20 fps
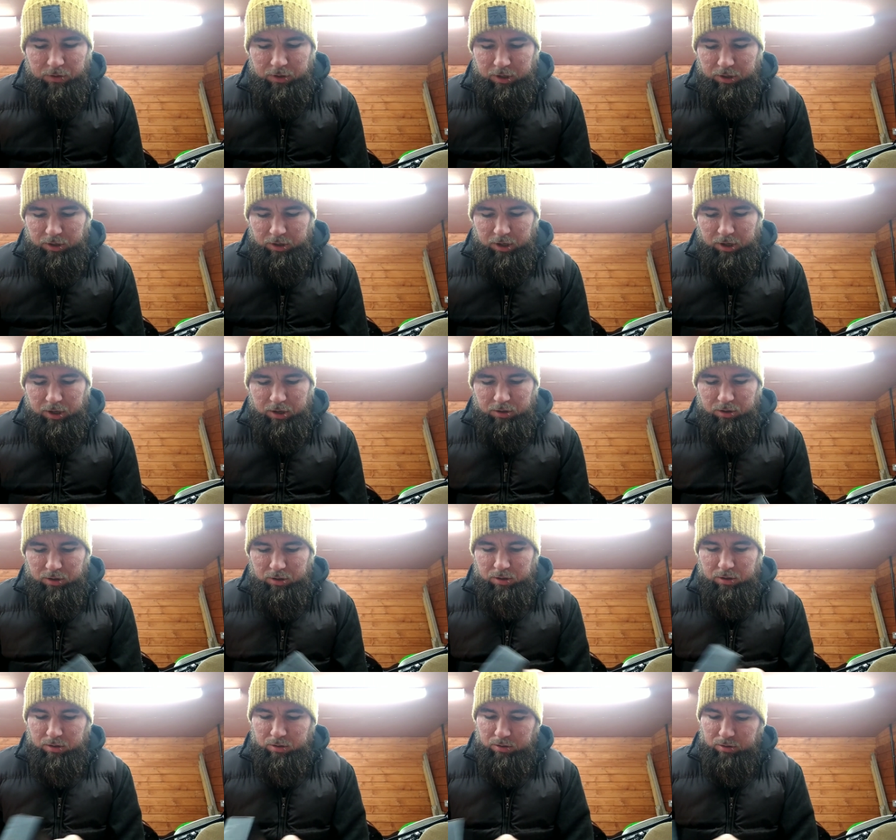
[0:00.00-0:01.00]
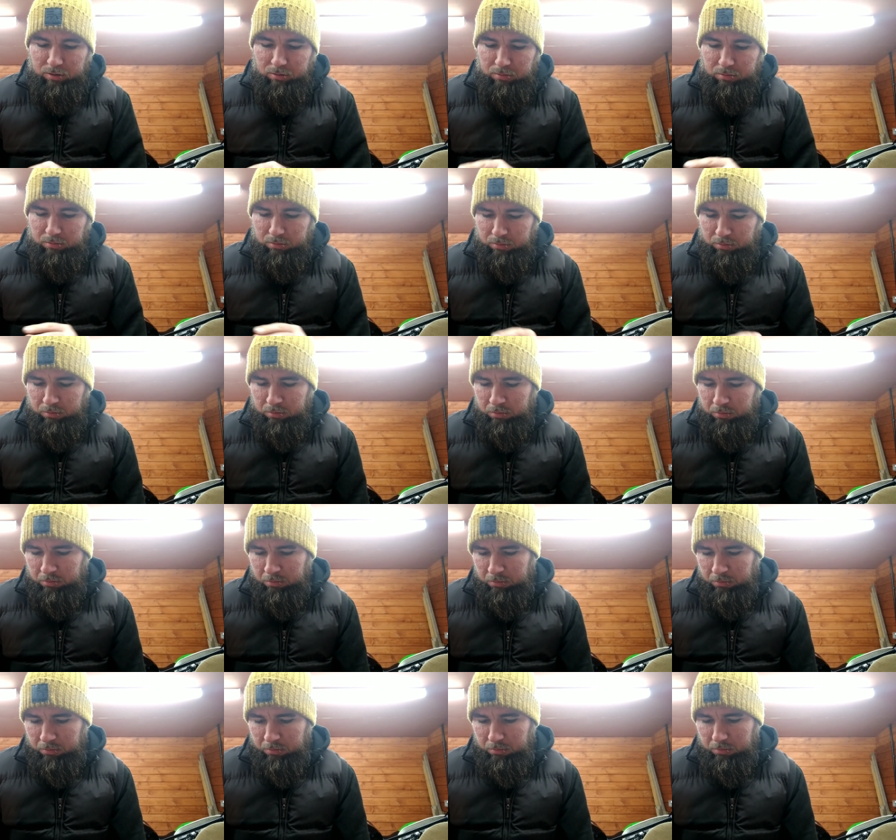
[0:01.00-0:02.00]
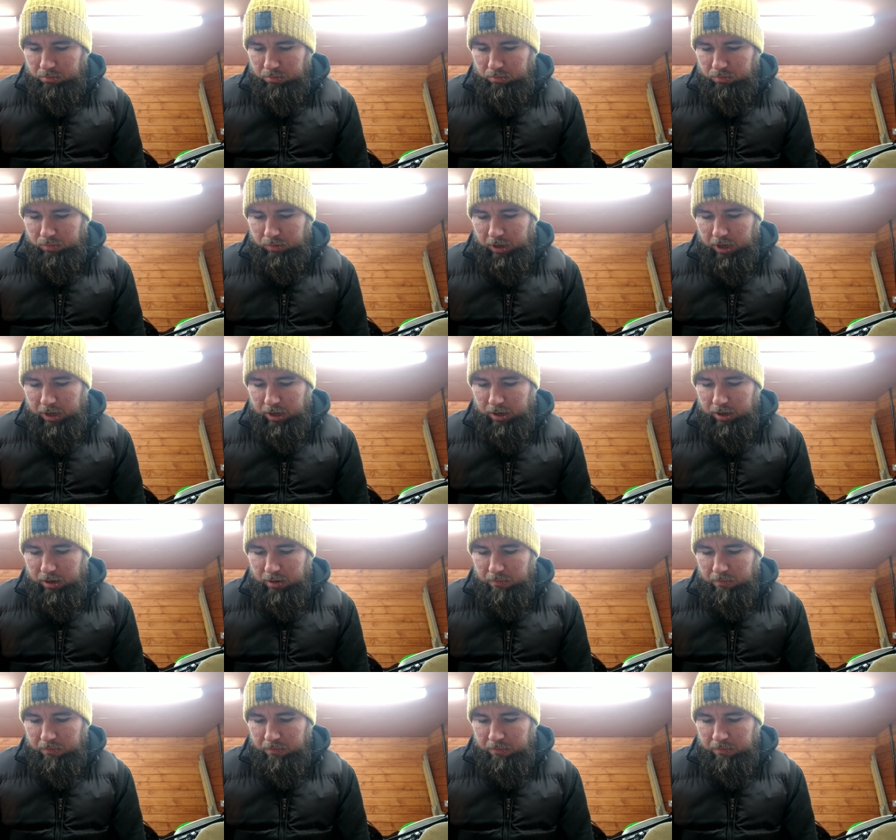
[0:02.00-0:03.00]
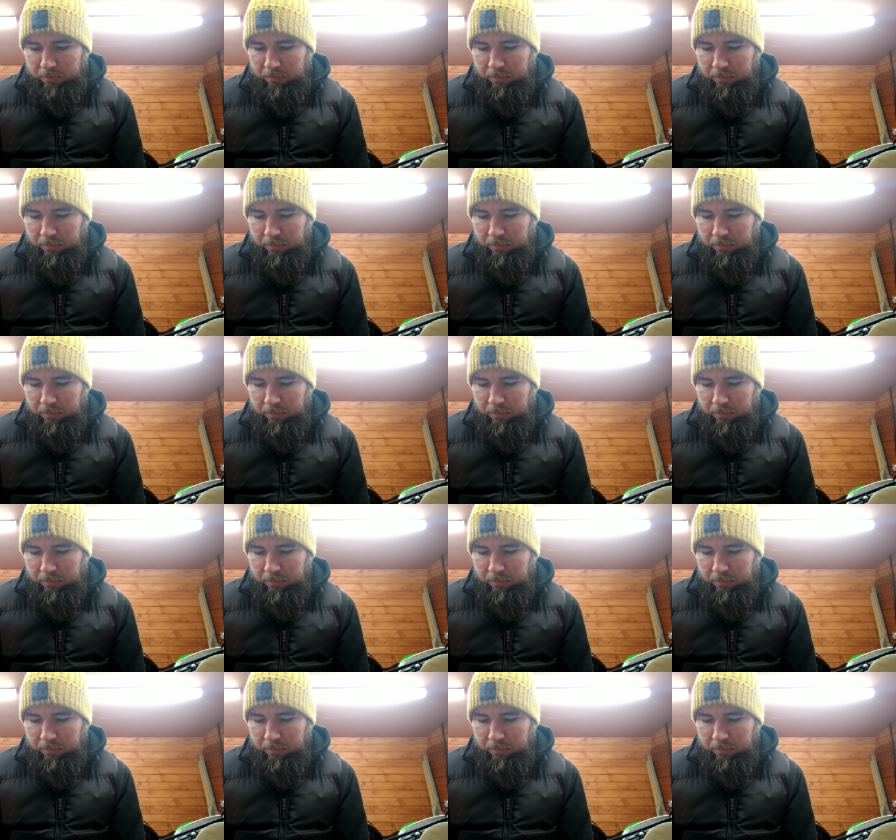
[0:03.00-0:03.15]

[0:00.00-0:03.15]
It does cars, it does... Um,